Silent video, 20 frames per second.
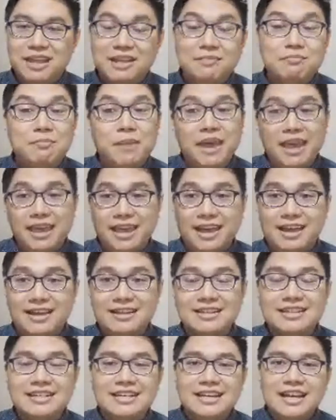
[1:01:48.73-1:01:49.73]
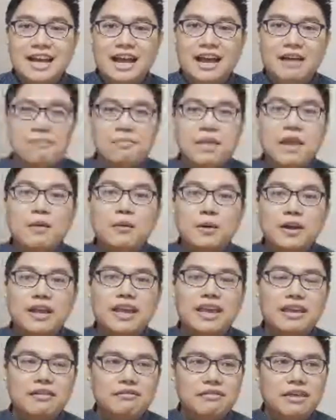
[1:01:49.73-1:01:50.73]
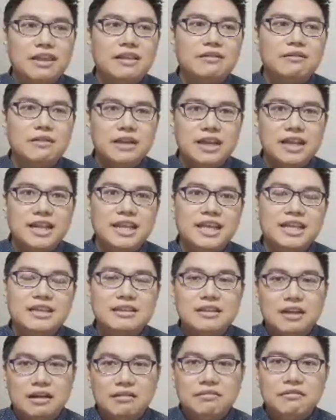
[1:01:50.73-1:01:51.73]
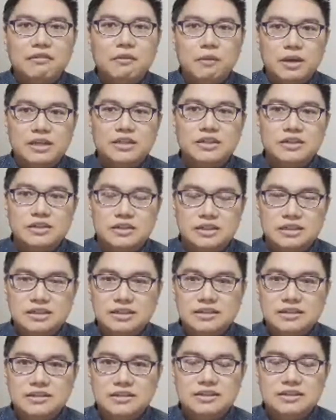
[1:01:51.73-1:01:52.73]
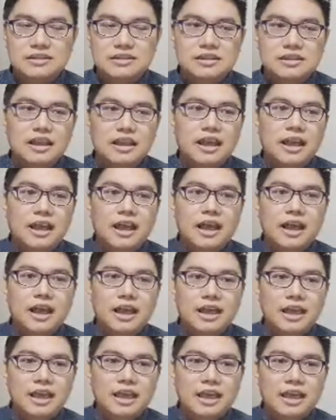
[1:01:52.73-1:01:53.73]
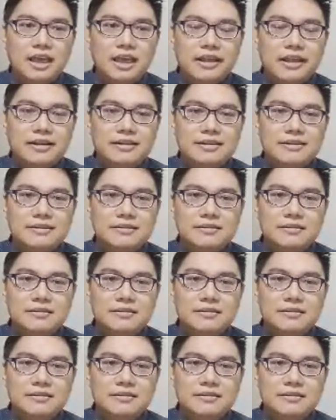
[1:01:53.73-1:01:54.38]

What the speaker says: Thea. They were given really tough questions, and